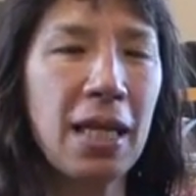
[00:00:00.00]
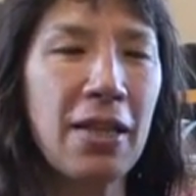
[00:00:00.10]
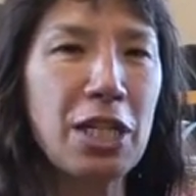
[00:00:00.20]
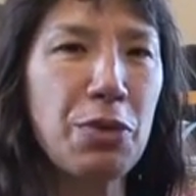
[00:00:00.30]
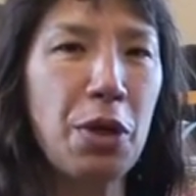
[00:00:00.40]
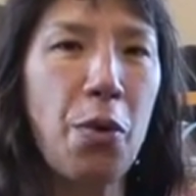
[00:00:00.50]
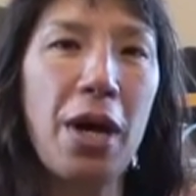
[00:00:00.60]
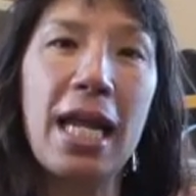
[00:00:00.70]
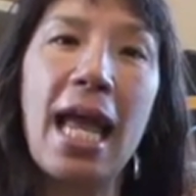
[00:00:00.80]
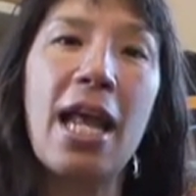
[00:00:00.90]
that's
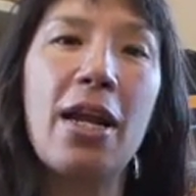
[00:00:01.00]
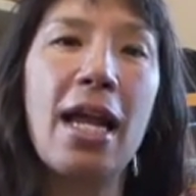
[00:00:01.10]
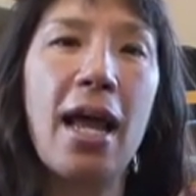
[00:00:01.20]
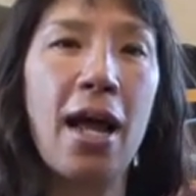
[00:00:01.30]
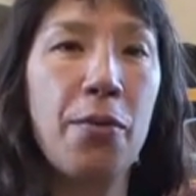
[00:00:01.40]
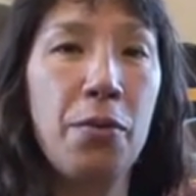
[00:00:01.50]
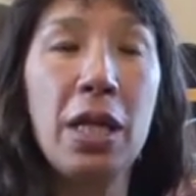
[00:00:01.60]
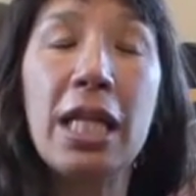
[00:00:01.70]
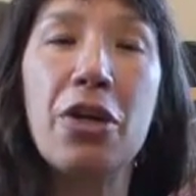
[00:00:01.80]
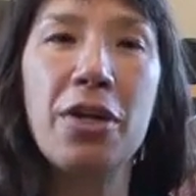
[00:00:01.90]
recording and a, a
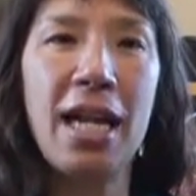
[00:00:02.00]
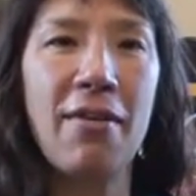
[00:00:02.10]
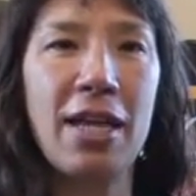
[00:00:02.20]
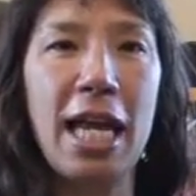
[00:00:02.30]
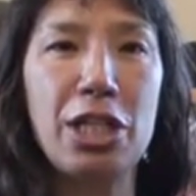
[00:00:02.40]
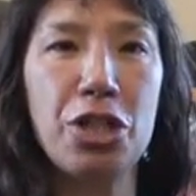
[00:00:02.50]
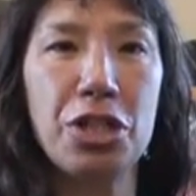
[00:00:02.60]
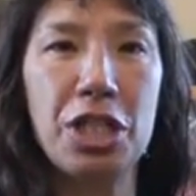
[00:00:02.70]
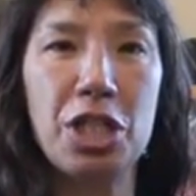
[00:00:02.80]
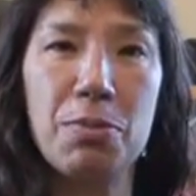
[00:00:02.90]
really good
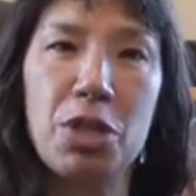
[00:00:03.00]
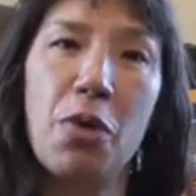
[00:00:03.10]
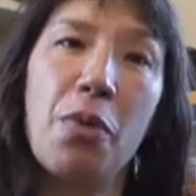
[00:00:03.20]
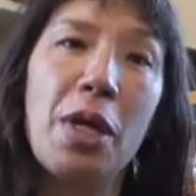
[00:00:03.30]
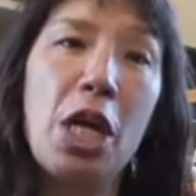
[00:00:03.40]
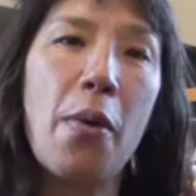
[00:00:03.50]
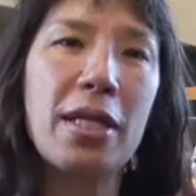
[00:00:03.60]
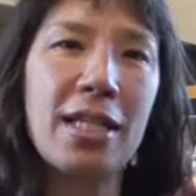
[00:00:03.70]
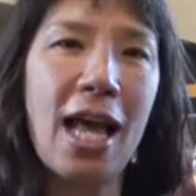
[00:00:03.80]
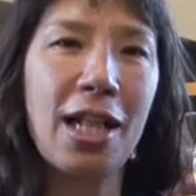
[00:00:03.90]
navigational system so that we know
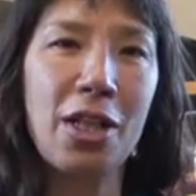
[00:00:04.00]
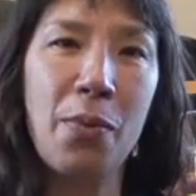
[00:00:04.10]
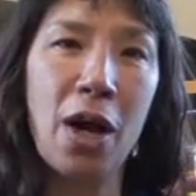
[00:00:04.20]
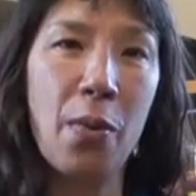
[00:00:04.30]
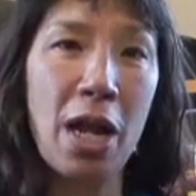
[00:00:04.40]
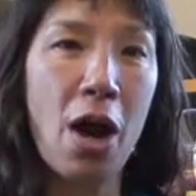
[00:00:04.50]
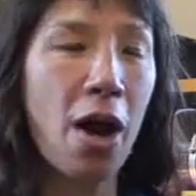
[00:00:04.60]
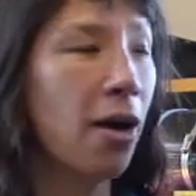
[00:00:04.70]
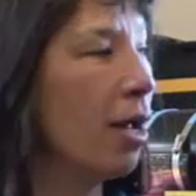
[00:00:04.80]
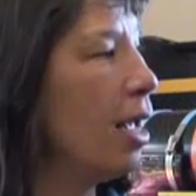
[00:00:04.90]
exactly where we
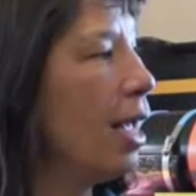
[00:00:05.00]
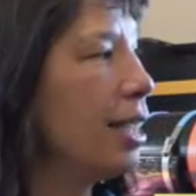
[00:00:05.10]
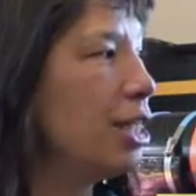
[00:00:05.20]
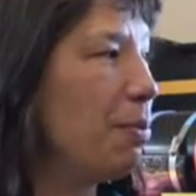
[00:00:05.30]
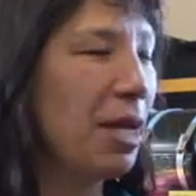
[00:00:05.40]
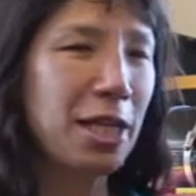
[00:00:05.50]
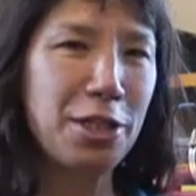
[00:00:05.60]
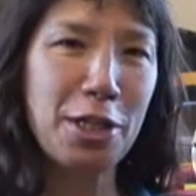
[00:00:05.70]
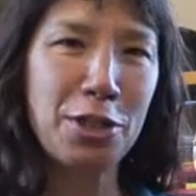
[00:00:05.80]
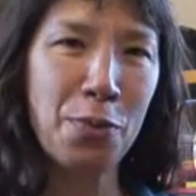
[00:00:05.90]
are.
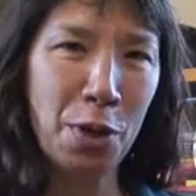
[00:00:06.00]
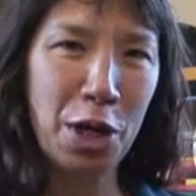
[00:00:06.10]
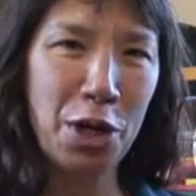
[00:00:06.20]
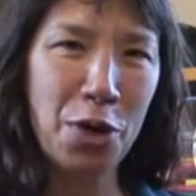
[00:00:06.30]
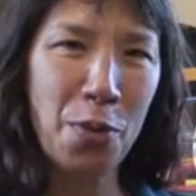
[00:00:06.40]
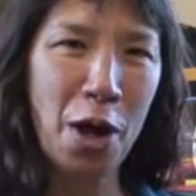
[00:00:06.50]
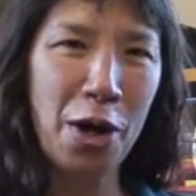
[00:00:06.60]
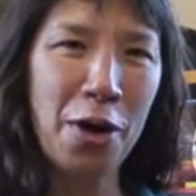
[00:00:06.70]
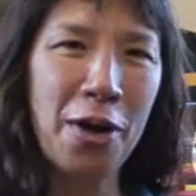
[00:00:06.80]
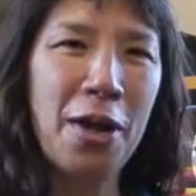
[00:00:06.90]
GPS doesn't work
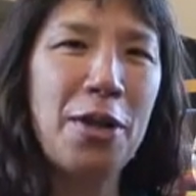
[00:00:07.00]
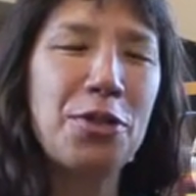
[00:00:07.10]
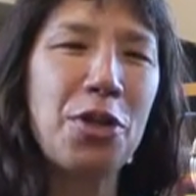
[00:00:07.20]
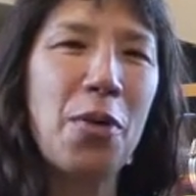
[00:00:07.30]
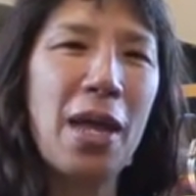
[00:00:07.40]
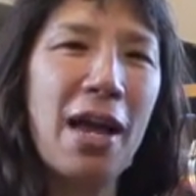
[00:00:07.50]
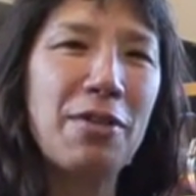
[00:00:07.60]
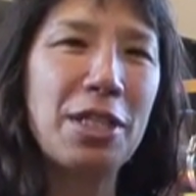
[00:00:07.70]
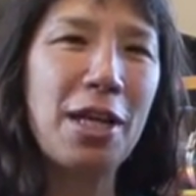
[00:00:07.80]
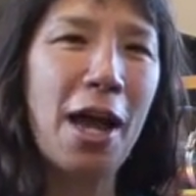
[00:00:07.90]
underwater, so we
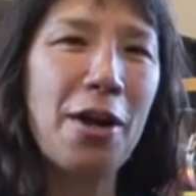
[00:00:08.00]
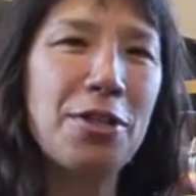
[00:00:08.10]
have to tie